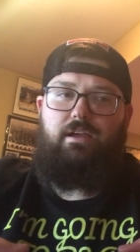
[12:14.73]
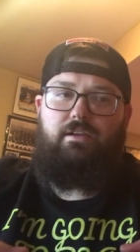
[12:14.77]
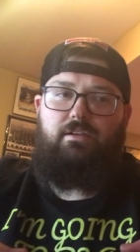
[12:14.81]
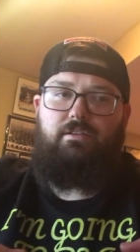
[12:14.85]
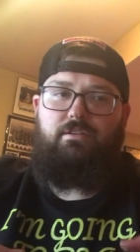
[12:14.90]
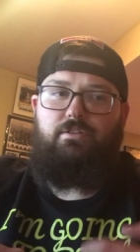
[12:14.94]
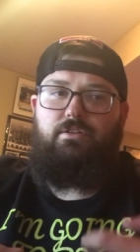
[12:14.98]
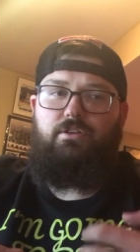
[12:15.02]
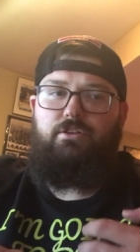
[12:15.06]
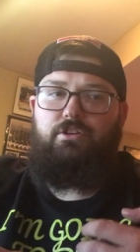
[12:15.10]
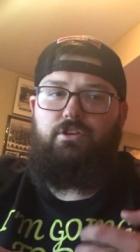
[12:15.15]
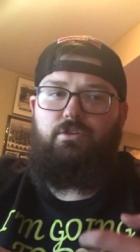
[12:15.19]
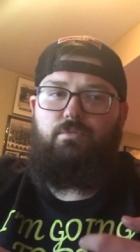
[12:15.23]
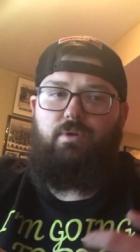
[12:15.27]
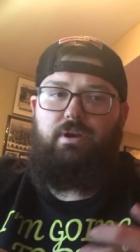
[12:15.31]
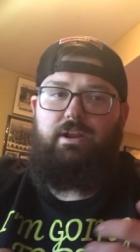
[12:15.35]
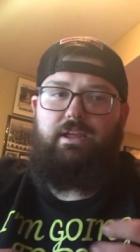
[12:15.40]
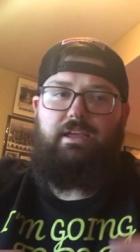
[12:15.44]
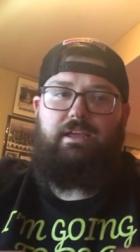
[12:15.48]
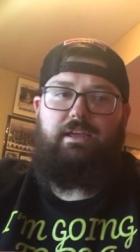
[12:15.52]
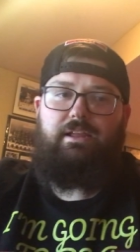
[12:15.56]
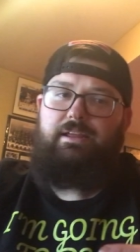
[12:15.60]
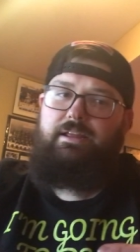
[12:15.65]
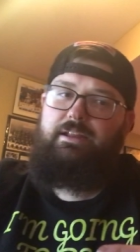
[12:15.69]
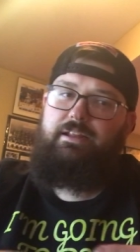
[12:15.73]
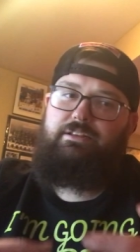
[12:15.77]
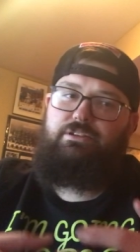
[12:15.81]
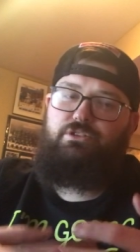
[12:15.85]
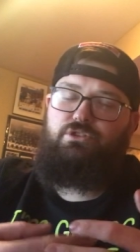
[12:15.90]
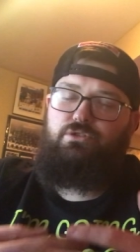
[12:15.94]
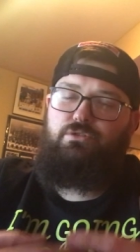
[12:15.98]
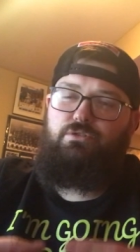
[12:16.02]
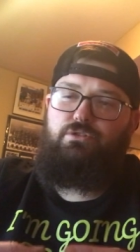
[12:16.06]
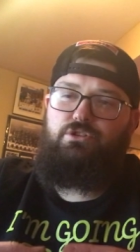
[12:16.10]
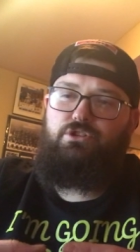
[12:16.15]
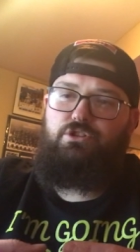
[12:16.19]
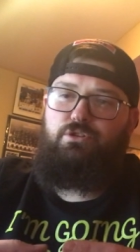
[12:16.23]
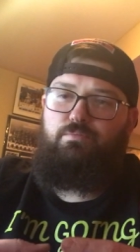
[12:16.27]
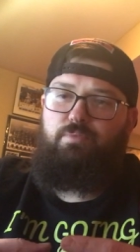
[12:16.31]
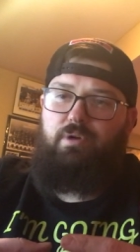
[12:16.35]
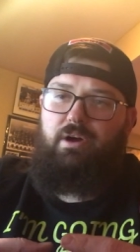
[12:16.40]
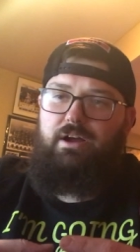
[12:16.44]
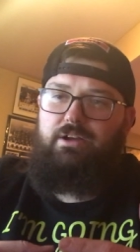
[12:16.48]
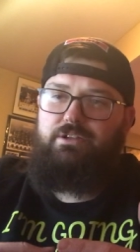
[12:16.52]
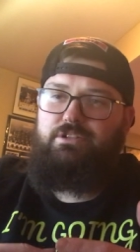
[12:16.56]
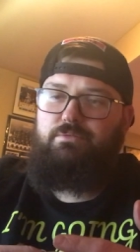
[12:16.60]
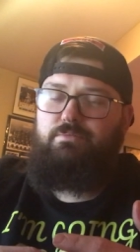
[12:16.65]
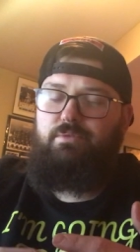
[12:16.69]
You know, you want to get in as soon as you
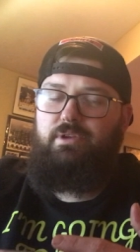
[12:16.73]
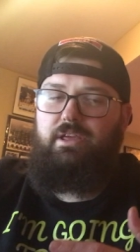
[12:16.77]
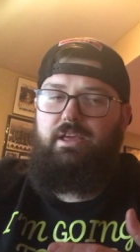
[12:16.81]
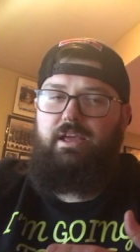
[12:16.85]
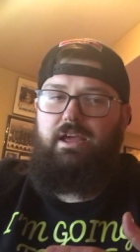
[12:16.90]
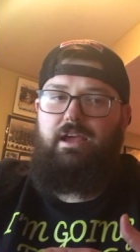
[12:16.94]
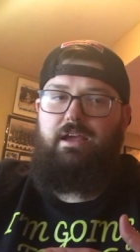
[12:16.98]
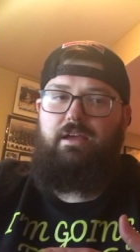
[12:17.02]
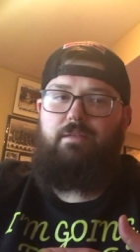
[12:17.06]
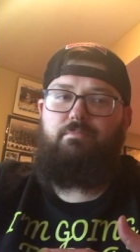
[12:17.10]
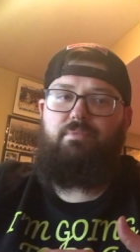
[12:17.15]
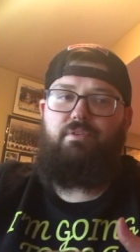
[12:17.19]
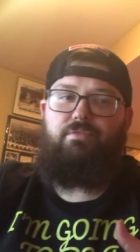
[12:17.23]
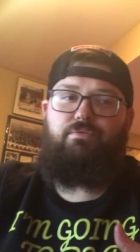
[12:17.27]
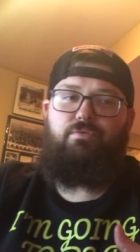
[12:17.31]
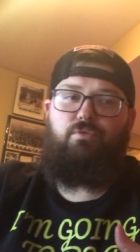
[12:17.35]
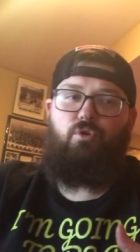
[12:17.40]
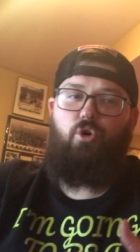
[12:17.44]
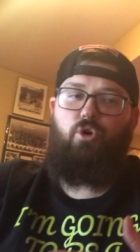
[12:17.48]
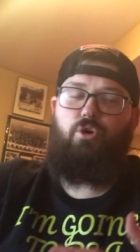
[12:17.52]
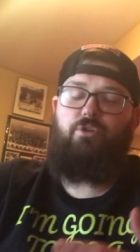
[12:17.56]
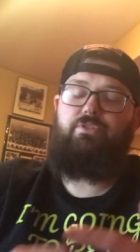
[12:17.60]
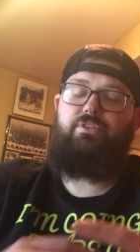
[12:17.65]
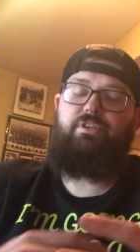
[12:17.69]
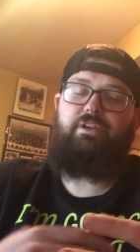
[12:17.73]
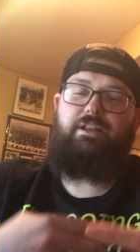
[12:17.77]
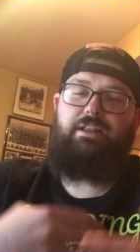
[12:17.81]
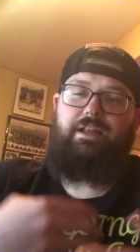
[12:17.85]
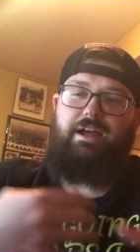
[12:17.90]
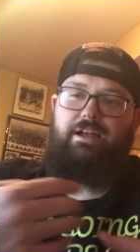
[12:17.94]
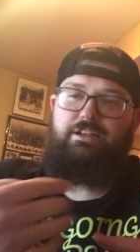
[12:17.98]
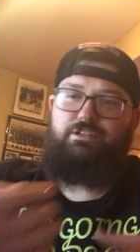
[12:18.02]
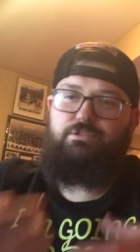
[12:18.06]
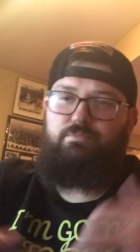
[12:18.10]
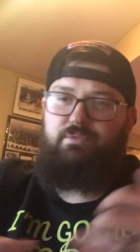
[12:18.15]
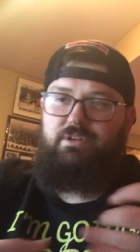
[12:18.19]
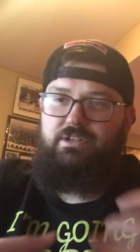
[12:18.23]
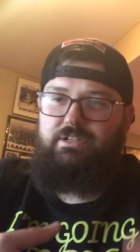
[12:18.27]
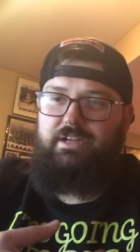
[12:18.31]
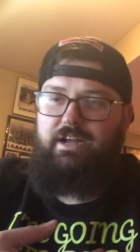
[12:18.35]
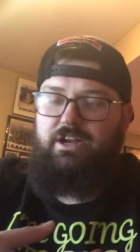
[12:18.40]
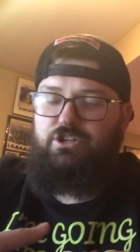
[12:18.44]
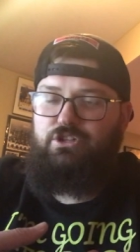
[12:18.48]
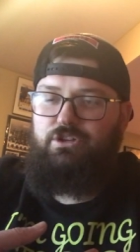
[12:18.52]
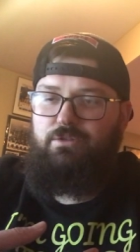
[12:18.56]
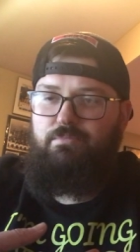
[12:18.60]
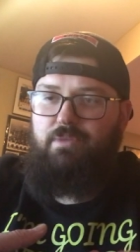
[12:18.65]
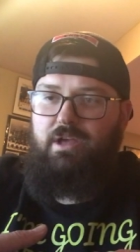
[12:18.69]
possibly can before the announcement is
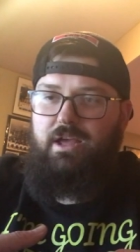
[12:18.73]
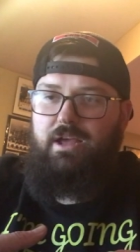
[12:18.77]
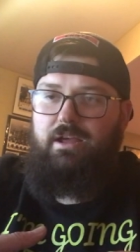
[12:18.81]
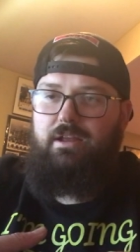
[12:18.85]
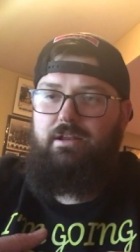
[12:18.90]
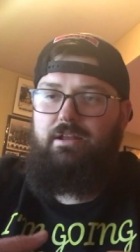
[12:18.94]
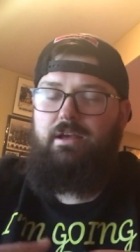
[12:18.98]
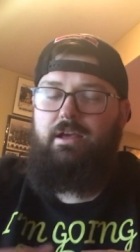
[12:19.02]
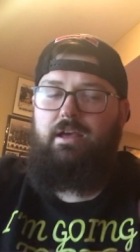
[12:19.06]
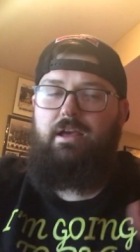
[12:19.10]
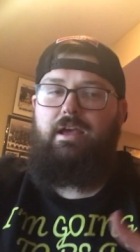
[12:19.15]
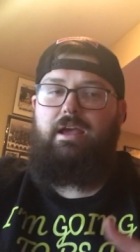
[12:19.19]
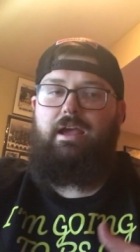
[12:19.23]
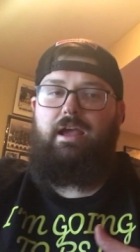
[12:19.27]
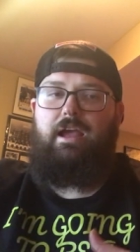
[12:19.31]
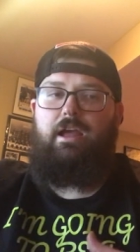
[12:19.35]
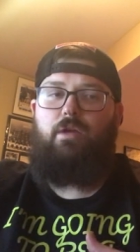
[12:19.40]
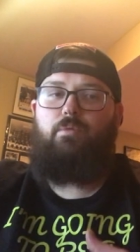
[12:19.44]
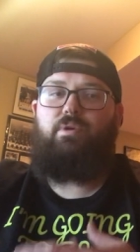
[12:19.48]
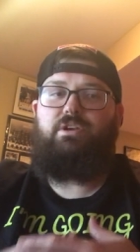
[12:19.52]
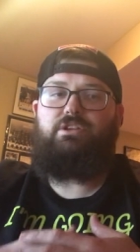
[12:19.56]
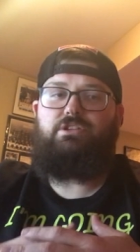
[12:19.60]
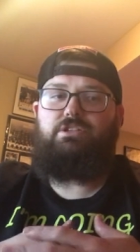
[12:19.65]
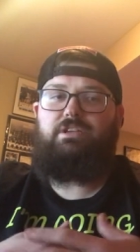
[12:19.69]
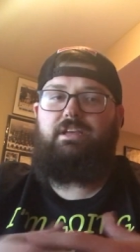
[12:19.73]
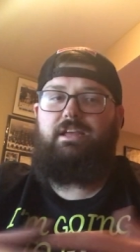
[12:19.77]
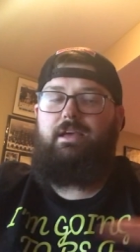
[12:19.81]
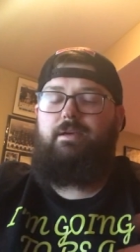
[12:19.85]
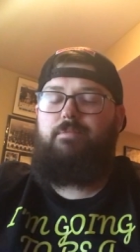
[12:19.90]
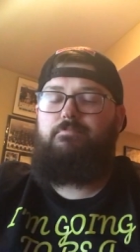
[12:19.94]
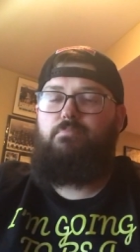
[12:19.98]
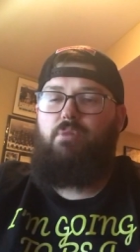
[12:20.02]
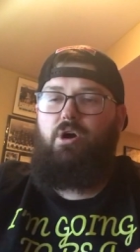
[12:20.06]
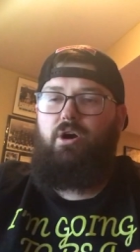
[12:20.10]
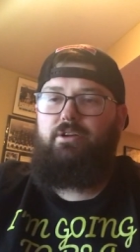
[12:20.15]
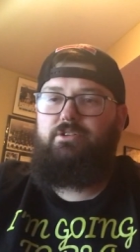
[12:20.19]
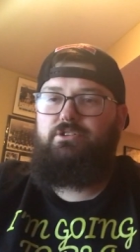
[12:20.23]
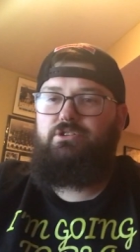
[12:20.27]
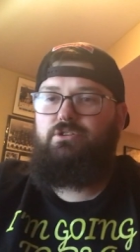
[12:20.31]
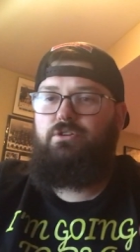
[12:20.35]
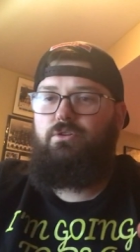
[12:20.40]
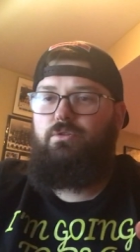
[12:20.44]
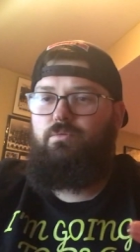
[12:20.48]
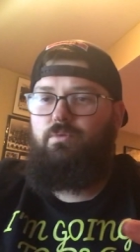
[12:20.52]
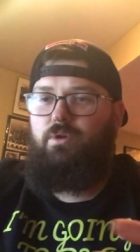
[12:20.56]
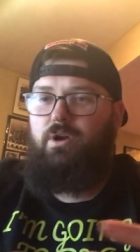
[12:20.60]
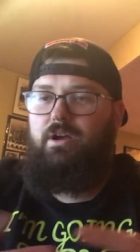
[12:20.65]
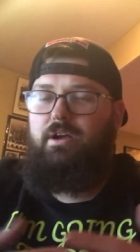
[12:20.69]
actually made and we see a monster
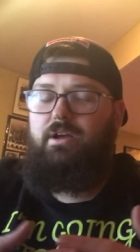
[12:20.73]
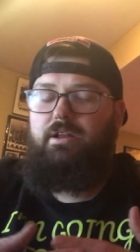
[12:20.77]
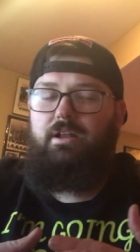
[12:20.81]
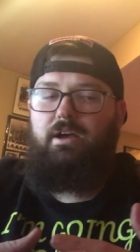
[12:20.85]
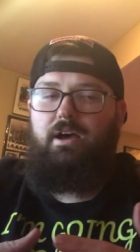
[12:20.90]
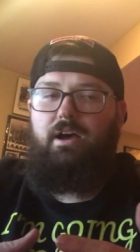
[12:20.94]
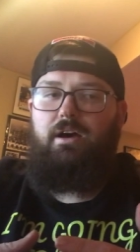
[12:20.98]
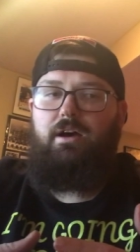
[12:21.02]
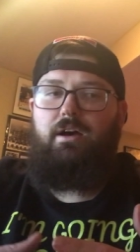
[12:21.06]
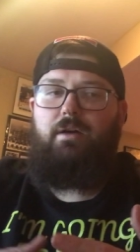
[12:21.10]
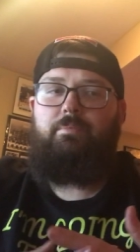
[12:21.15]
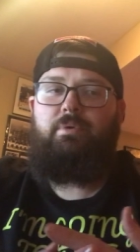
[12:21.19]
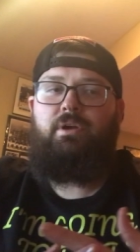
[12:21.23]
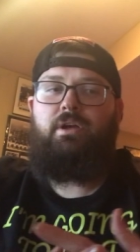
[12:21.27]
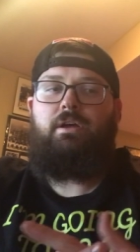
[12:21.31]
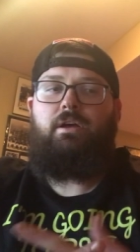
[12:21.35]
run up.